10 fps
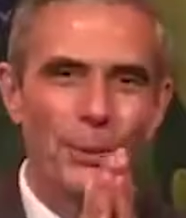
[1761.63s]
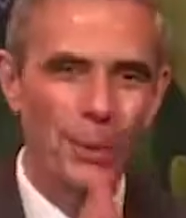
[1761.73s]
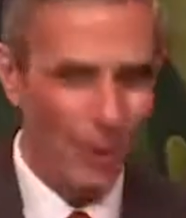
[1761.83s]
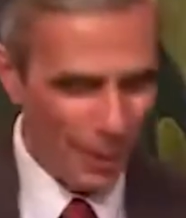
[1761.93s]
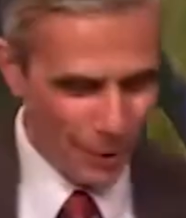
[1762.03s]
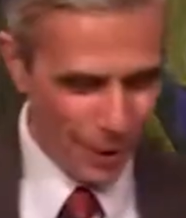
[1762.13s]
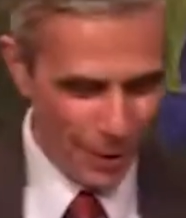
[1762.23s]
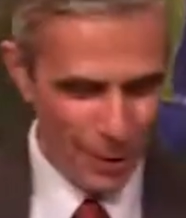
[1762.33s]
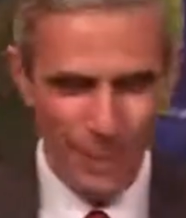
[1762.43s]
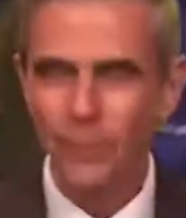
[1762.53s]
who are out
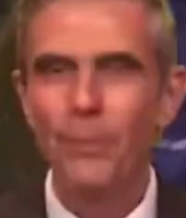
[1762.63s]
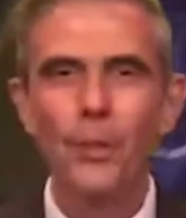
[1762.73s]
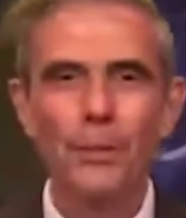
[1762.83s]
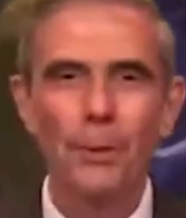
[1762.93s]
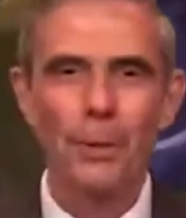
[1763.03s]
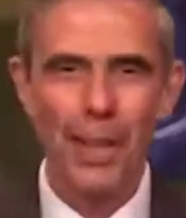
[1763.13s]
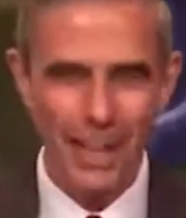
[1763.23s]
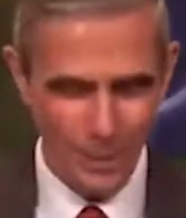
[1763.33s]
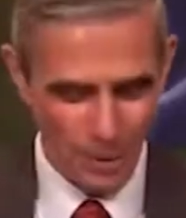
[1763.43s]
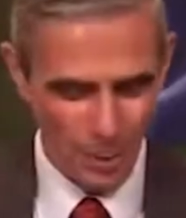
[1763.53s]
there in virtual
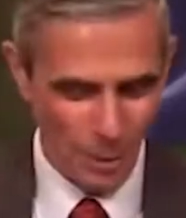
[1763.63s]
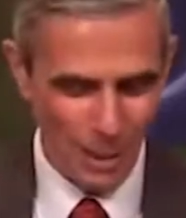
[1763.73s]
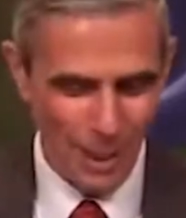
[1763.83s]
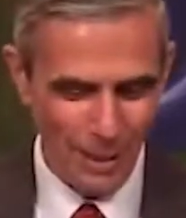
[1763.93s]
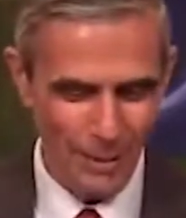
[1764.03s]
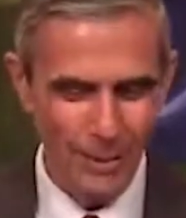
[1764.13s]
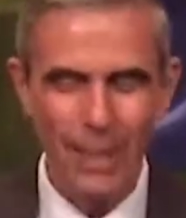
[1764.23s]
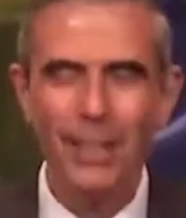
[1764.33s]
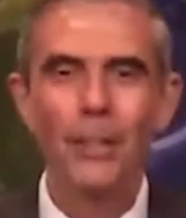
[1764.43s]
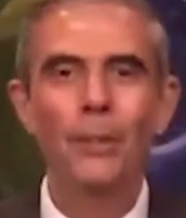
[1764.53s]
land supporting us,
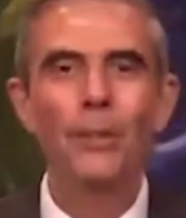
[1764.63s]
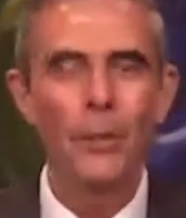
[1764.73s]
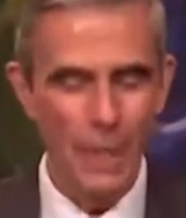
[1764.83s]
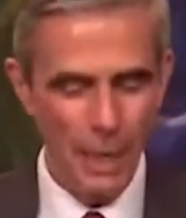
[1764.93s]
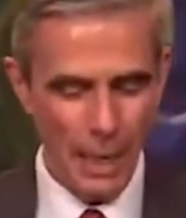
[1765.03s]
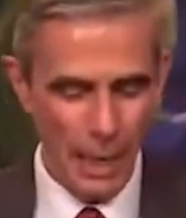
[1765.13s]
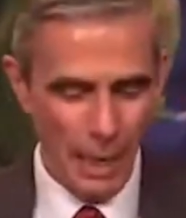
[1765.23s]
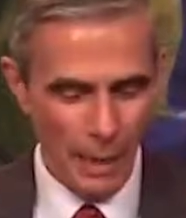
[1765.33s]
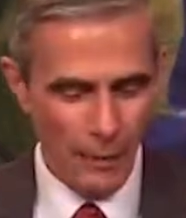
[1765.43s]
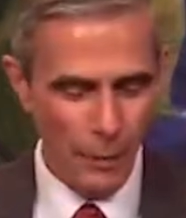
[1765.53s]
thank you
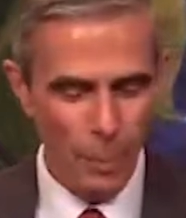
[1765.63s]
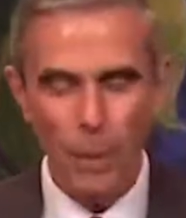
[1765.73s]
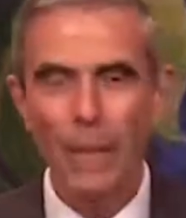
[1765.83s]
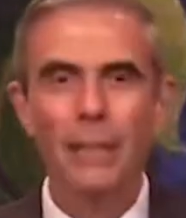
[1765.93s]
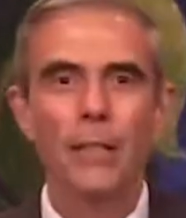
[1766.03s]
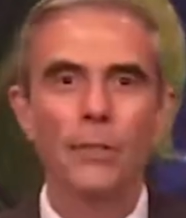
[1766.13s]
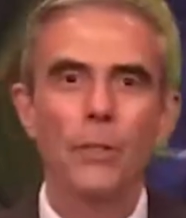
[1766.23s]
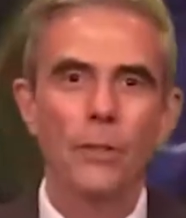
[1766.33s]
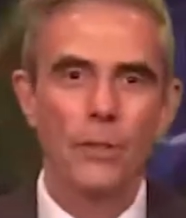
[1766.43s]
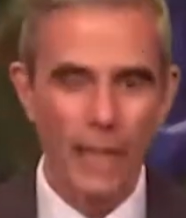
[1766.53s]
uh, for
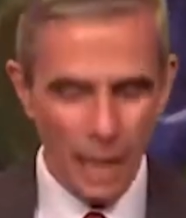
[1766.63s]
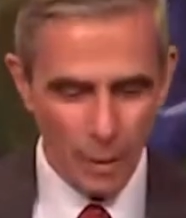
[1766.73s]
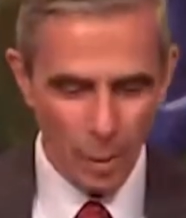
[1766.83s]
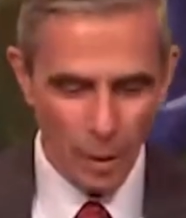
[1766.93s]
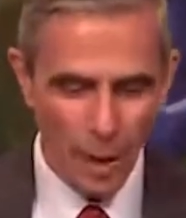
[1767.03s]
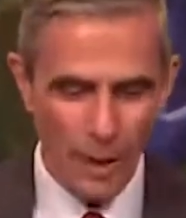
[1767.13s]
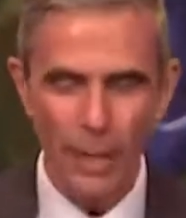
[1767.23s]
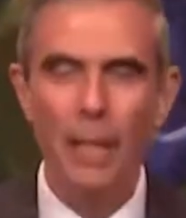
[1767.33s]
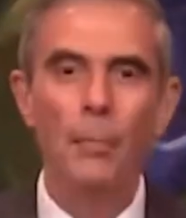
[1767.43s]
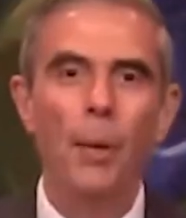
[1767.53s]
practitioners Gail Pallott
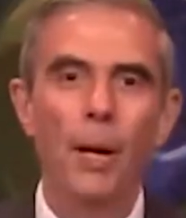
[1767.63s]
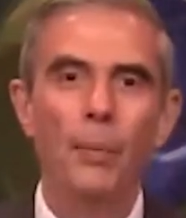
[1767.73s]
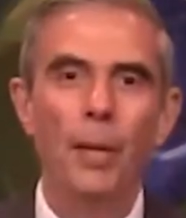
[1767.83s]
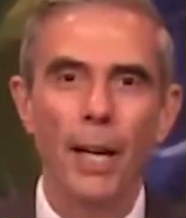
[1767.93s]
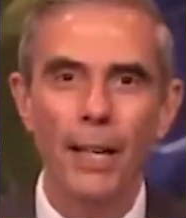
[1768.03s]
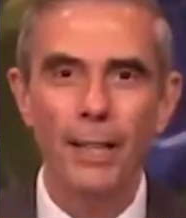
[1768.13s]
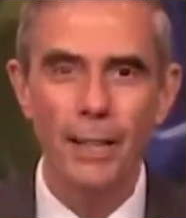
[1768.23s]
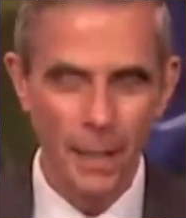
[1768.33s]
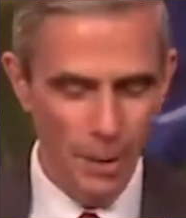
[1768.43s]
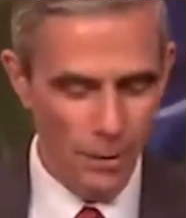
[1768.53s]
and Bob Lyon
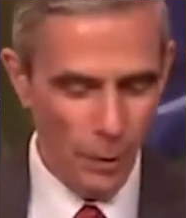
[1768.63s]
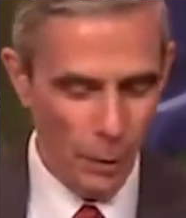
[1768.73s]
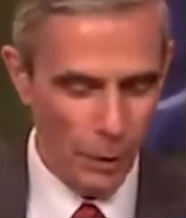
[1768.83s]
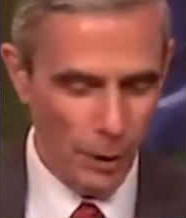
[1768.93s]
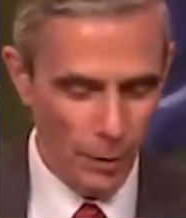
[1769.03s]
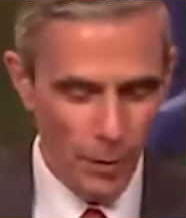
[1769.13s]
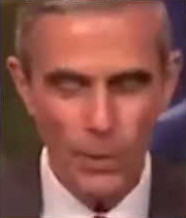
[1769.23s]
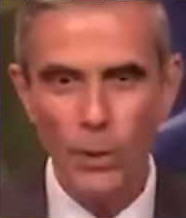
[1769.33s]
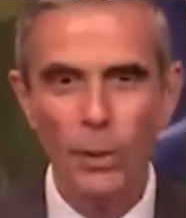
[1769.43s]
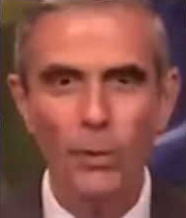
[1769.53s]
for holding
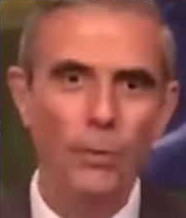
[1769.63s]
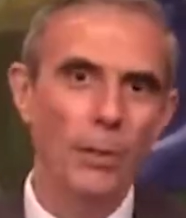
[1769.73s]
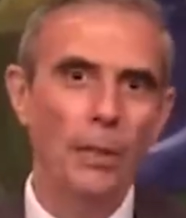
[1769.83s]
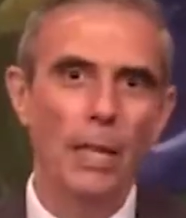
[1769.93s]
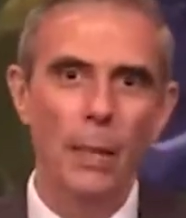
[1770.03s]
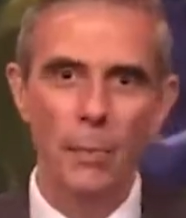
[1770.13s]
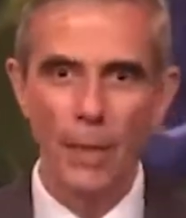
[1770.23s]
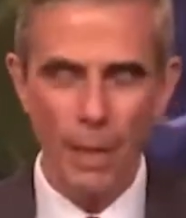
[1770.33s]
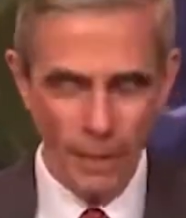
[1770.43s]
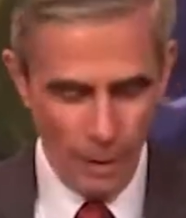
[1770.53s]
vigil, for keeping
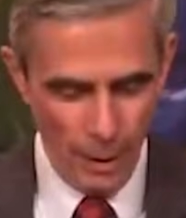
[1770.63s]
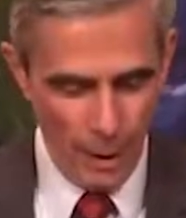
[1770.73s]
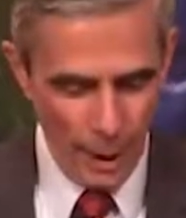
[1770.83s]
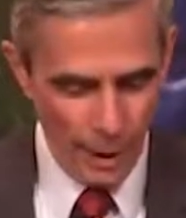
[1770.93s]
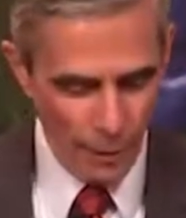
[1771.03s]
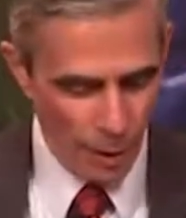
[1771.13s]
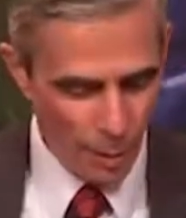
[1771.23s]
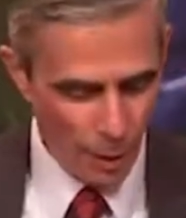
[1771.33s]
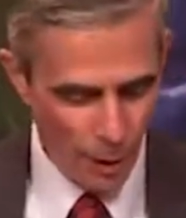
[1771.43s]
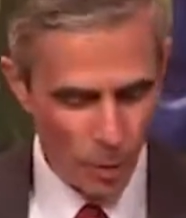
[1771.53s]
that high
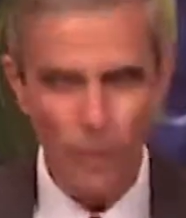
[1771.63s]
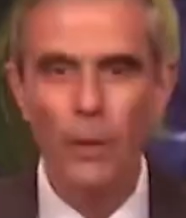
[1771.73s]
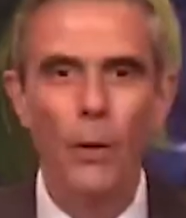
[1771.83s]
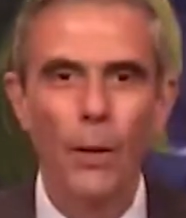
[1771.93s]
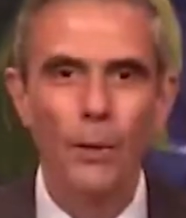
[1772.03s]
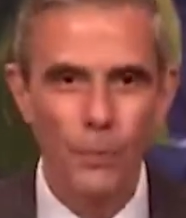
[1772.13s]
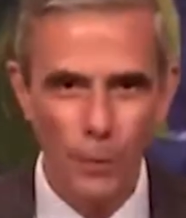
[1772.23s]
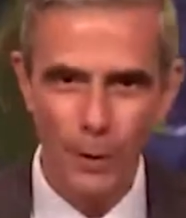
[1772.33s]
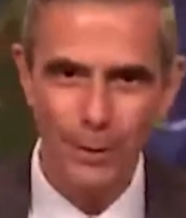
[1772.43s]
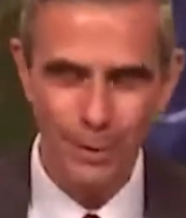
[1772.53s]
vibration going
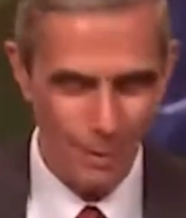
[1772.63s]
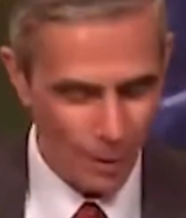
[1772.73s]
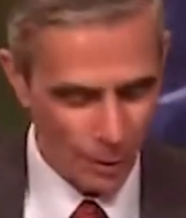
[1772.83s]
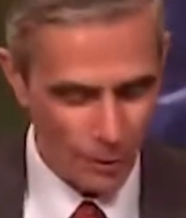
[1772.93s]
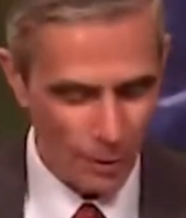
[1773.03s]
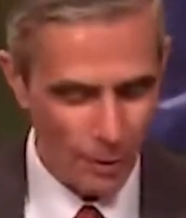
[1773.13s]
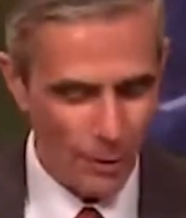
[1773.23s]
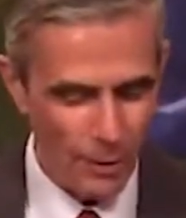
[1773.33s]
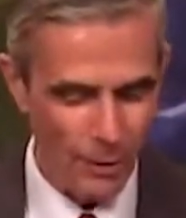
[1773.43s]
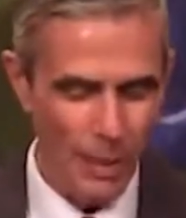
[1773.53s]
for us throughout the service.